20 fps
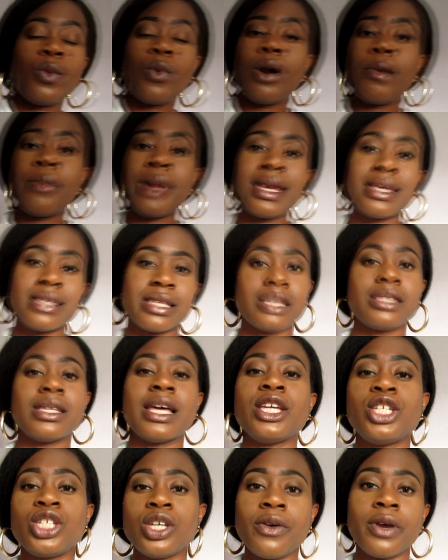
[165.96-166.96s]
what makes us
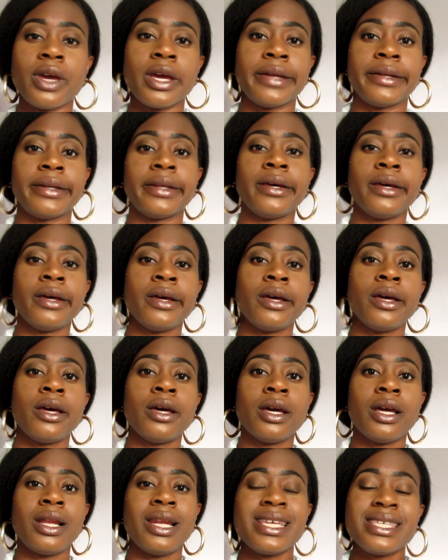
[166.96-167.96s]
Nigerian?
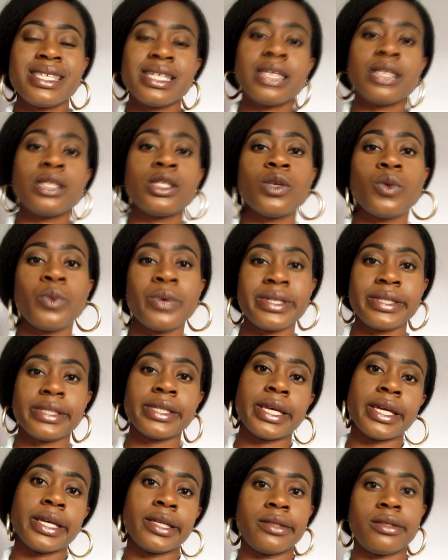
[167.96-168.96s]
Listening to
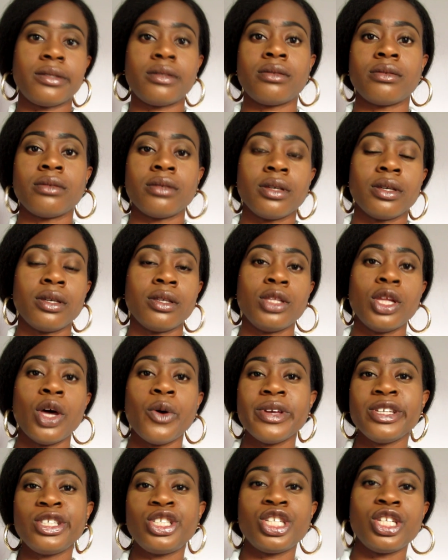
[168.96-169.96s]
WizKids,
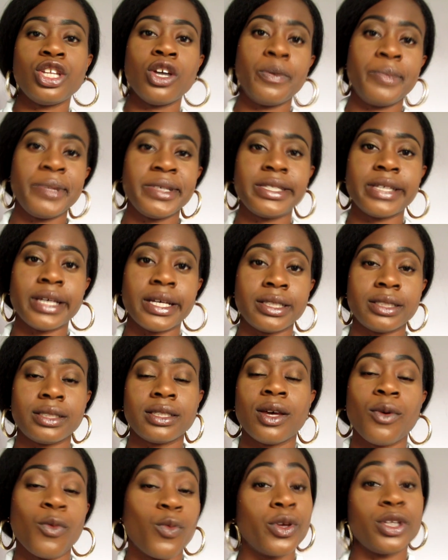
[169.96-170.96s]
knowing Shino Peters,
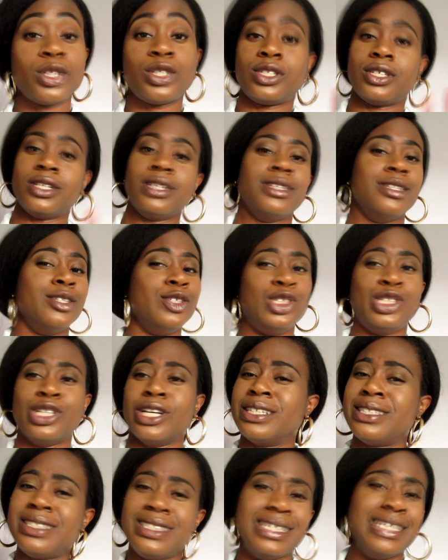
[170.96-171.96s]
which is
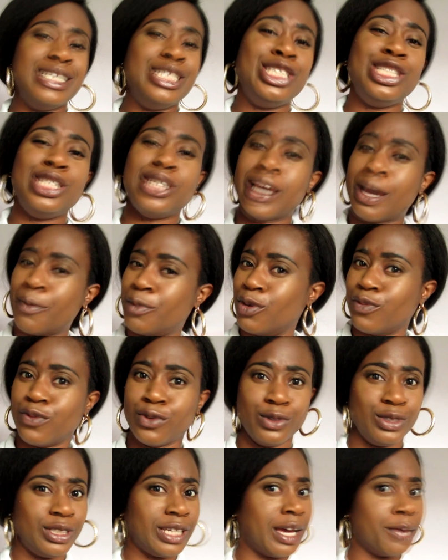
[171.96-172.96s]
just the jam of
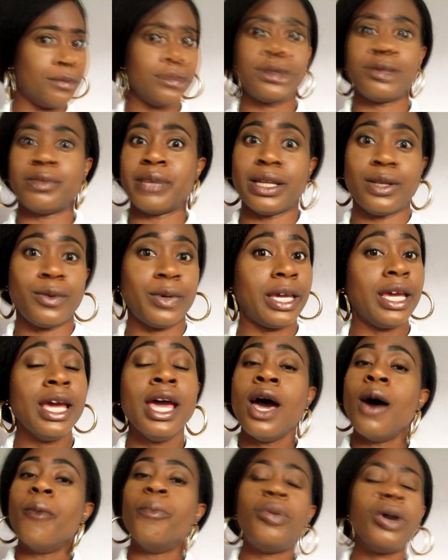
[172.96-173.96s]
all jams, by the way.
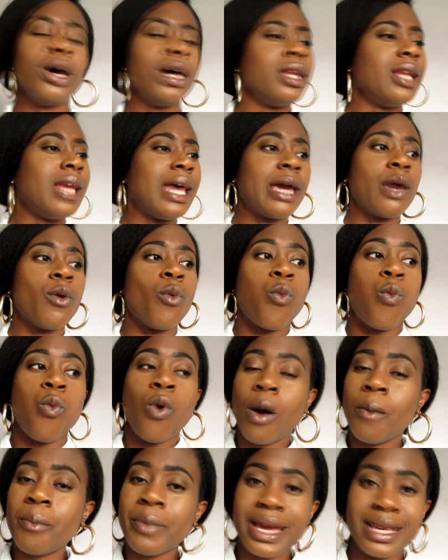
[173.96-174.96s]
But like,
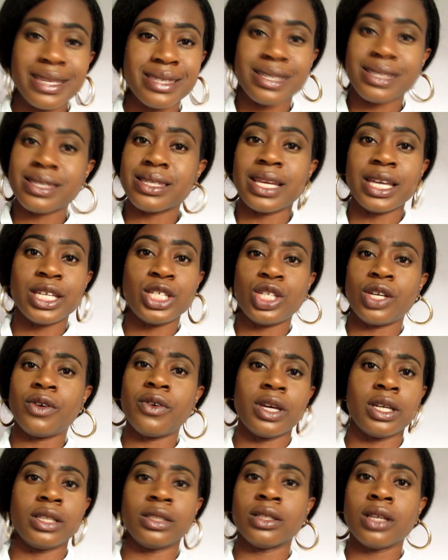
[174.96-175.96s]
what makes us
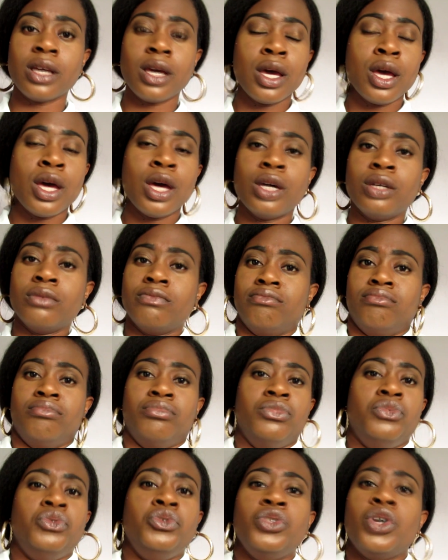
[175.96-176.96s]
Nigerian?
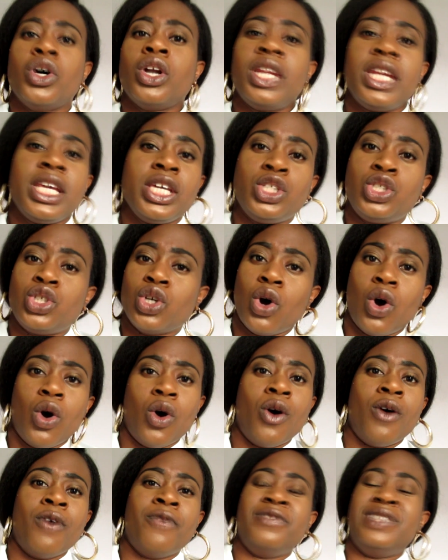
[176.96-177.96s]
Knowledge
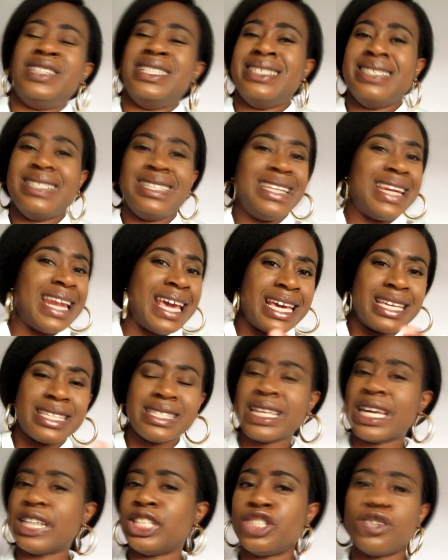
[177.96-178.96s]
of the latest
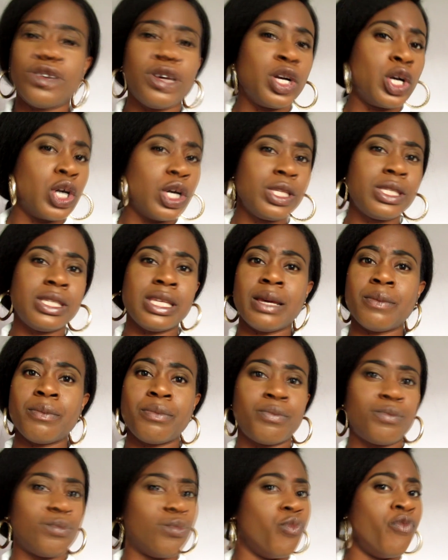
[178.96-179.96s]
Nigerian gossip,
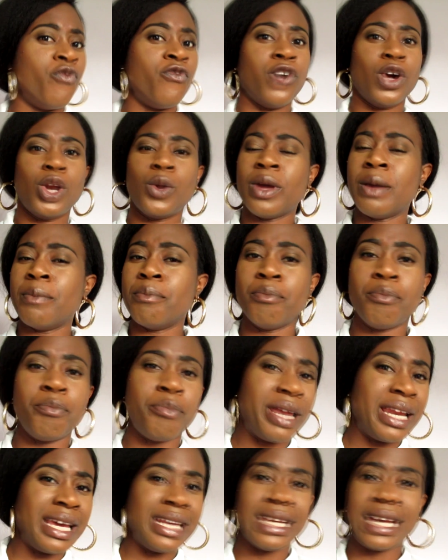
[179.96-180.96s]
following
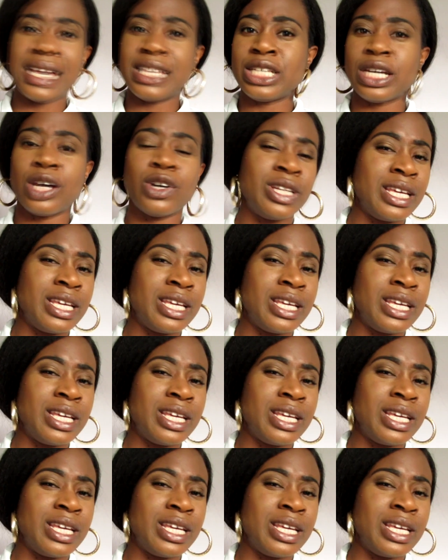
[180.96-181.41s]
Bella Niger on